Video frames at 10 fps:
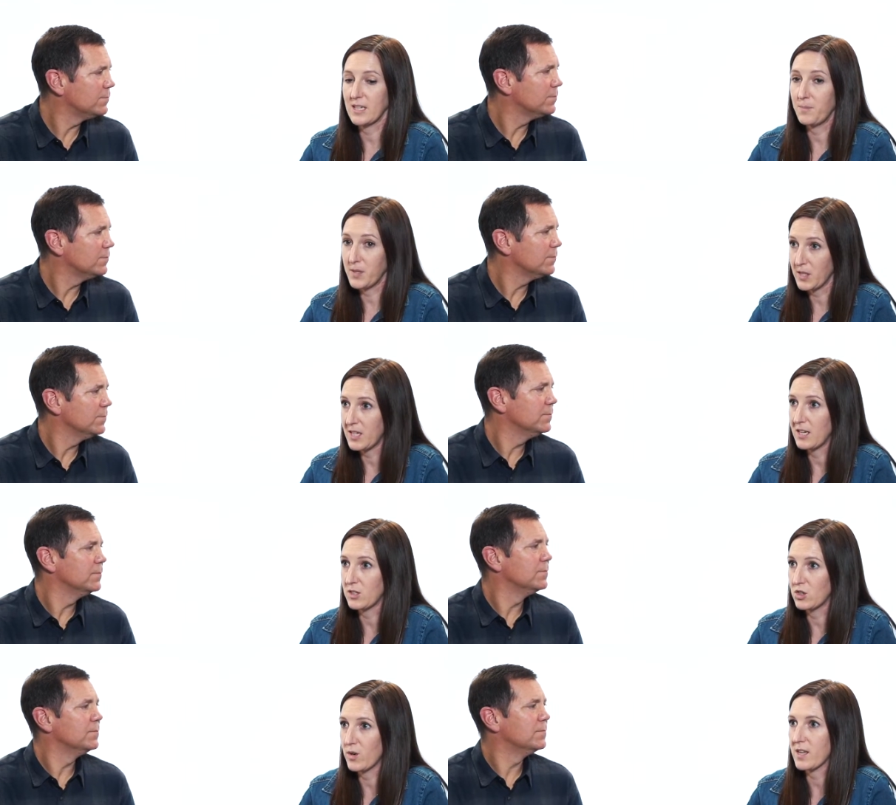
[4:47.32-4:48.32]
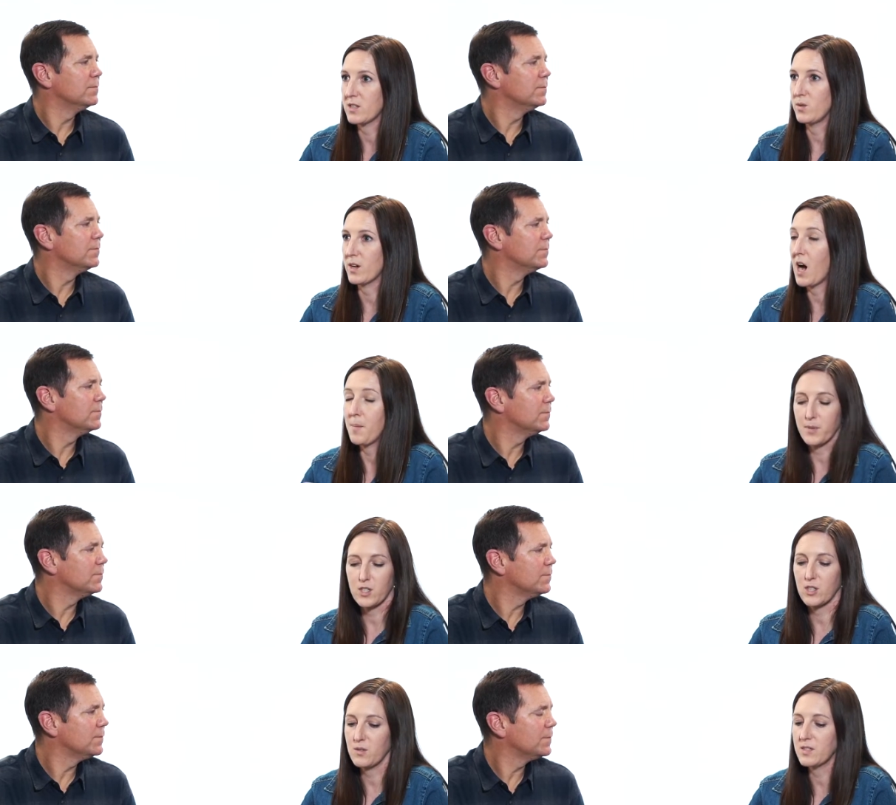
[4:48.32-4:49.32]
Speaker 1: the ability and strength to
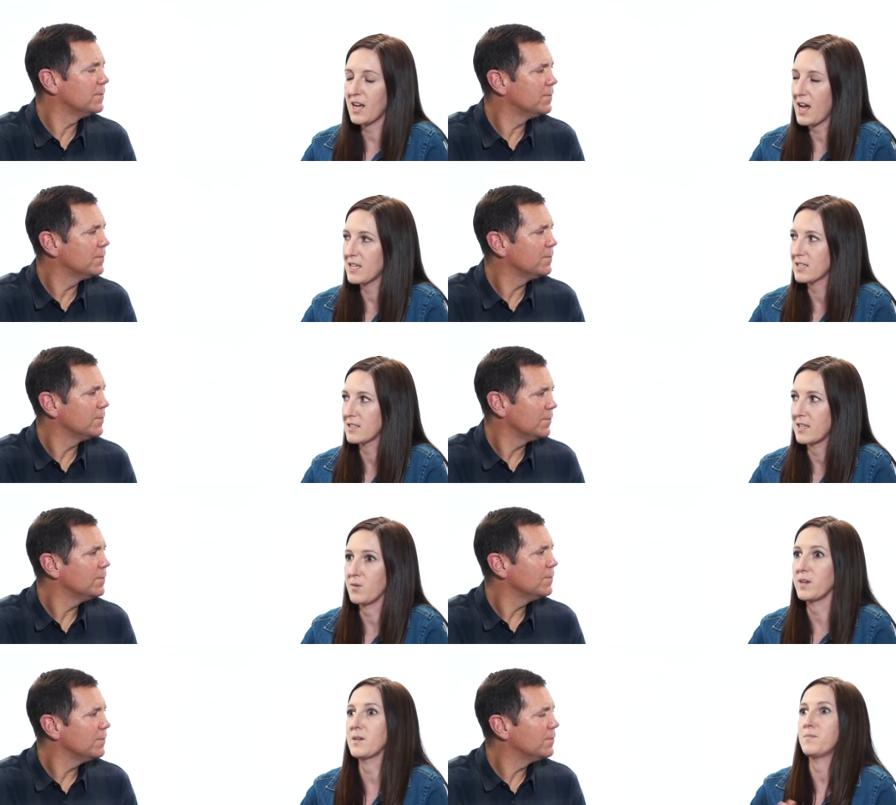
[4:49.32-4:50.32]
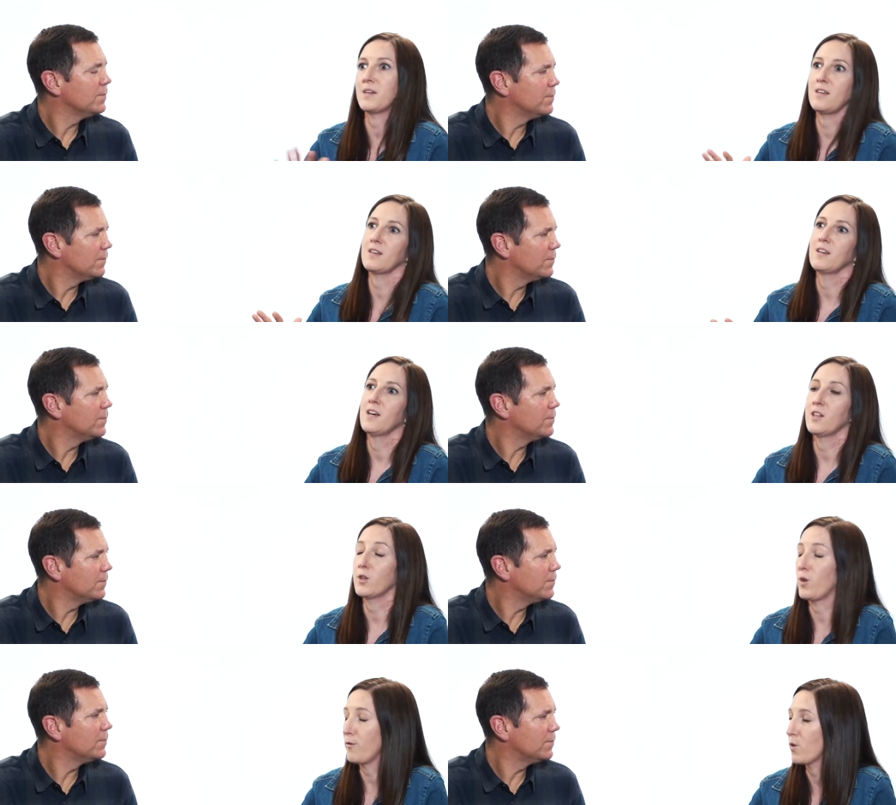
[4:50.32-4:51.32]
accomplish those tasks that we can be a
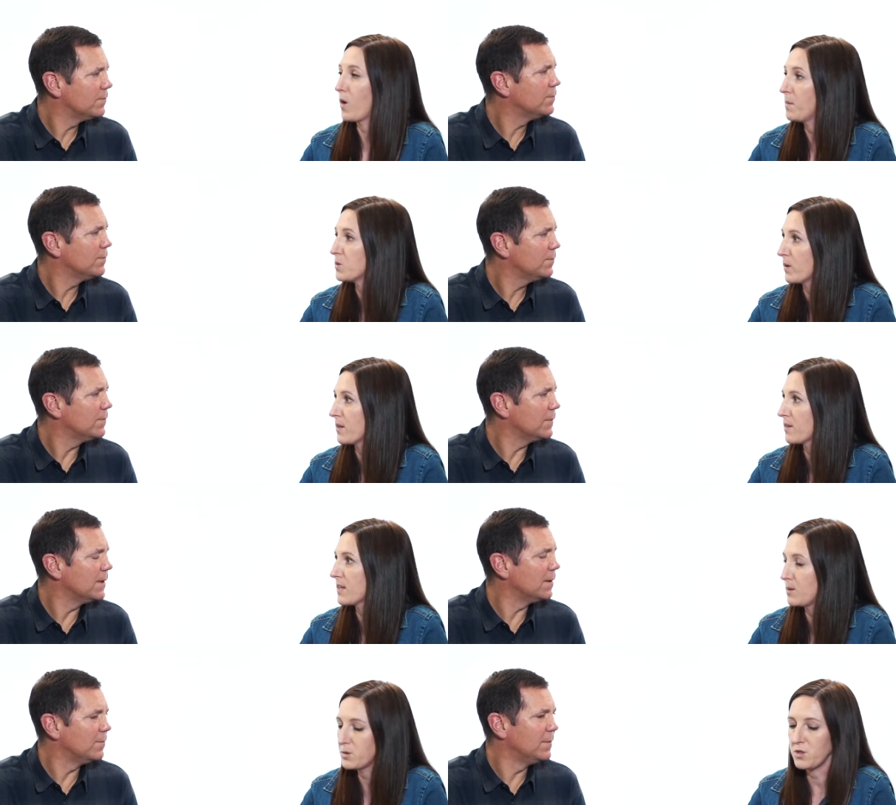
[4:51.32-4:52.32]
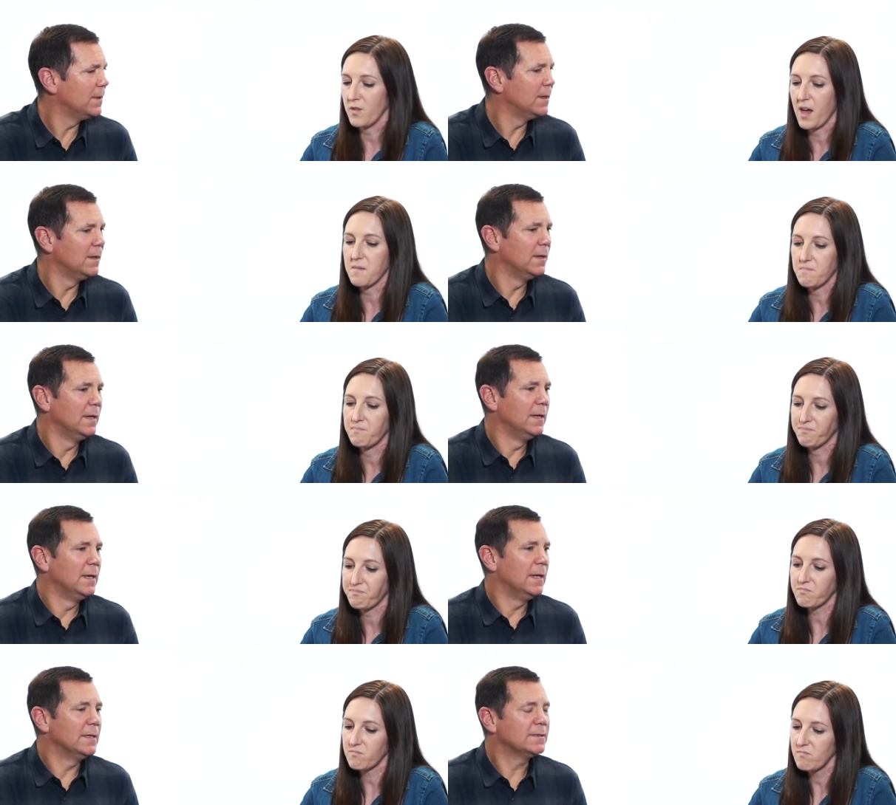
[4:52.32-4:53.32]
little overwhelmed with. Yeah. will do that.
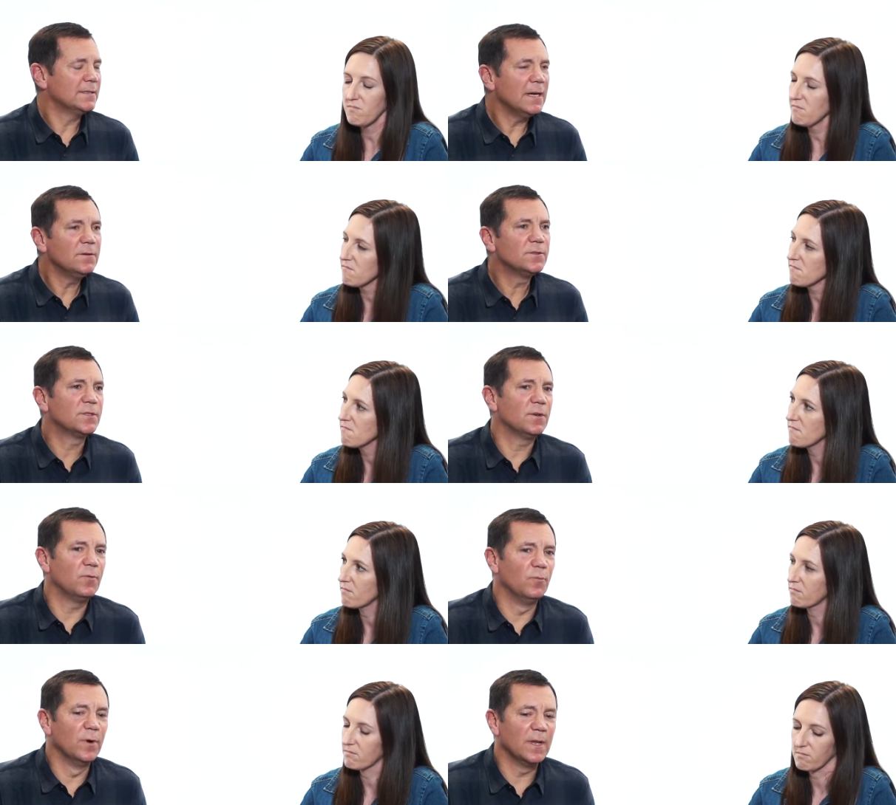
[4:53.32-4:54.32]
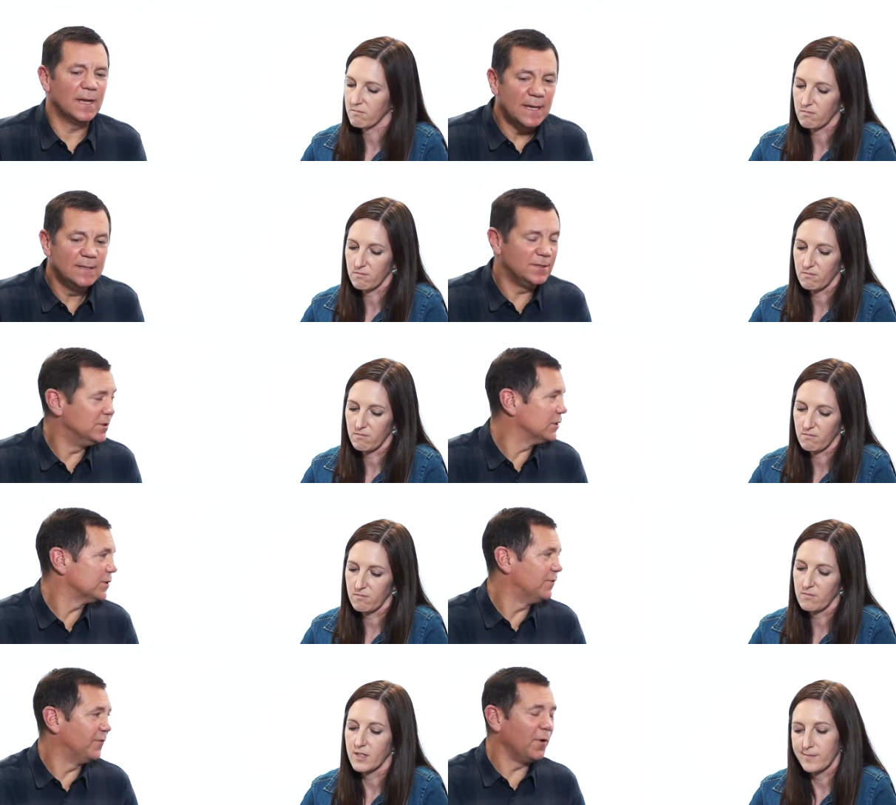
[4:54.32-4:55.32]
Speaker 2: It sounds really easy.
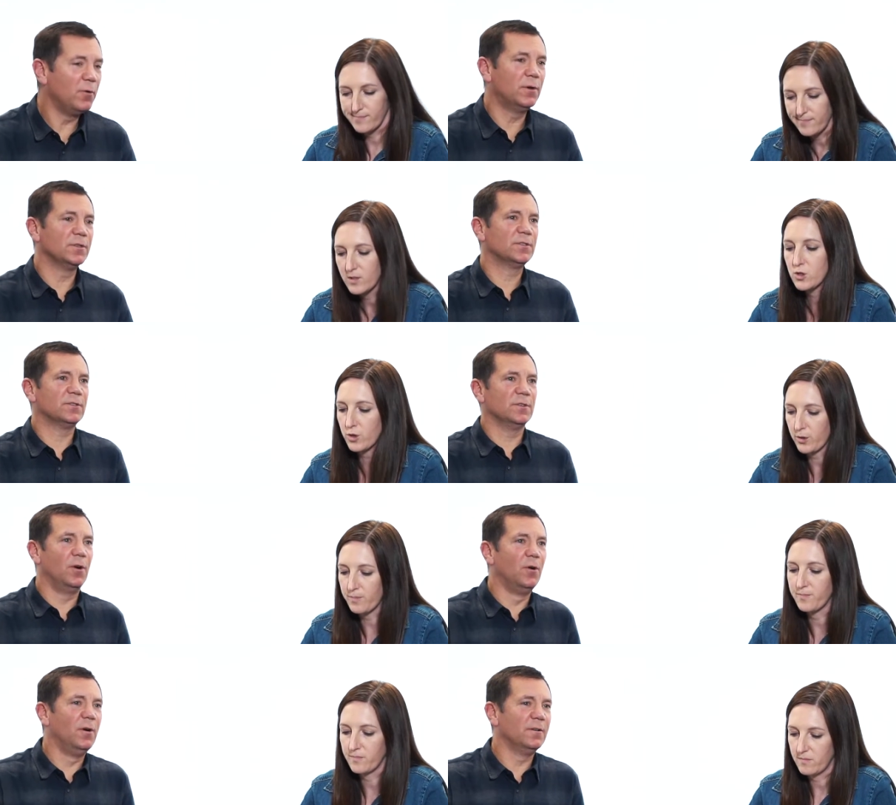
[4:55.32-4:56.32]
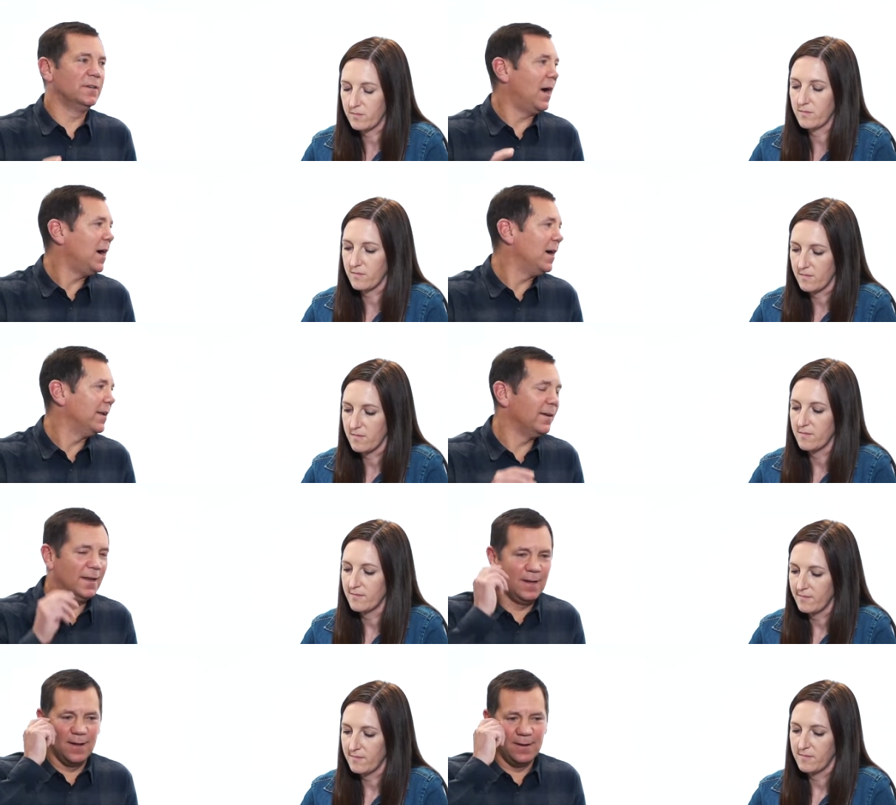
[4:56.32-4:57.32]
Just focus True. on God,
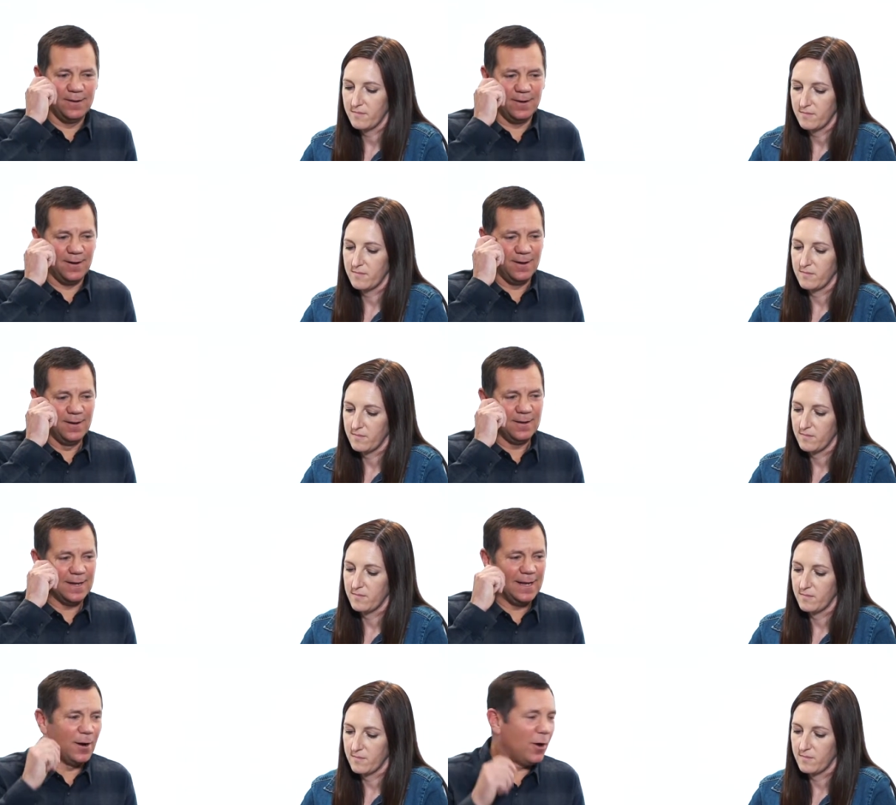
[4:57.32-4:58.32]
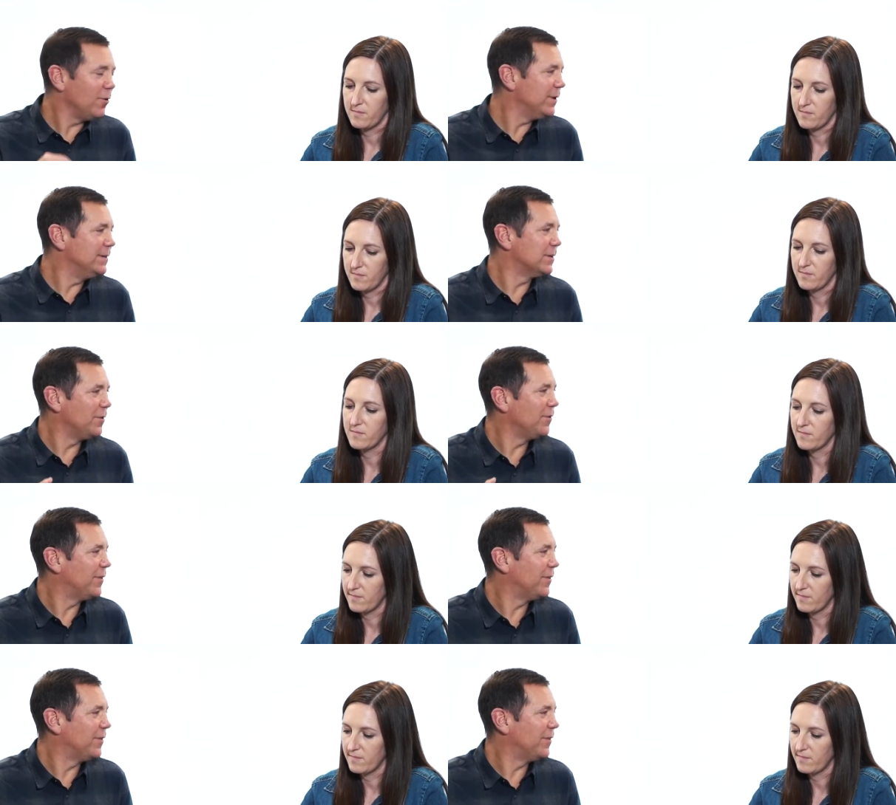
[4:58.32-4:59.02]
and uh, and all these other